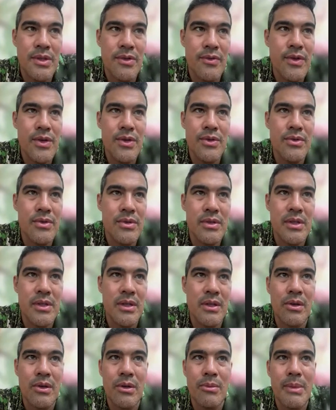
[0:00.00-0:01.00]
and views.
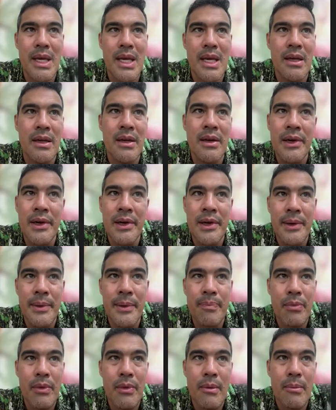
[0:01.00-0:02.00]
And look at me,
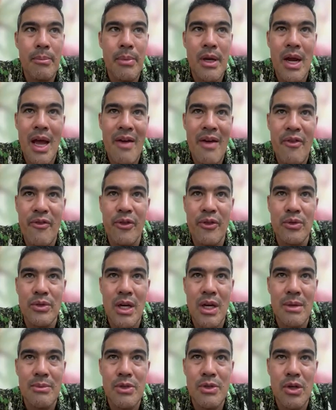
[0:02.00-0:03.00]
but I have a
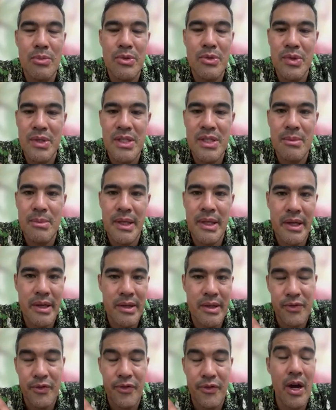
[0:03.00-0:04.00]
full-time job doing something
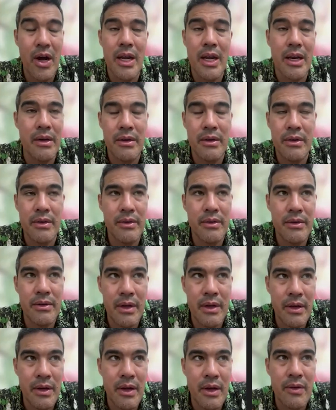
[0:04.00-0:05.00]
else. Fine,
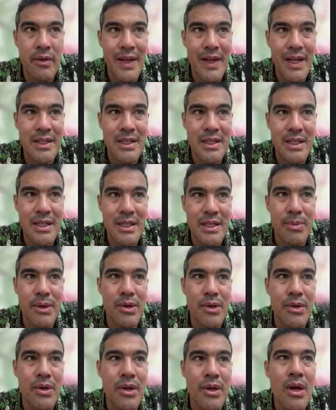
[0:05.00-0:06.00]
if that ticks your
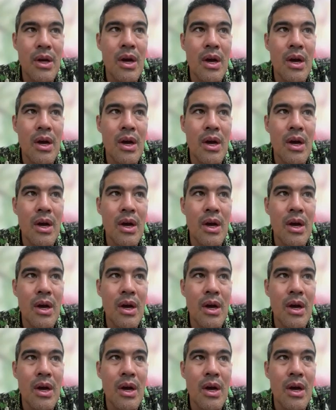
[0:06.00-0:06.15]
boat.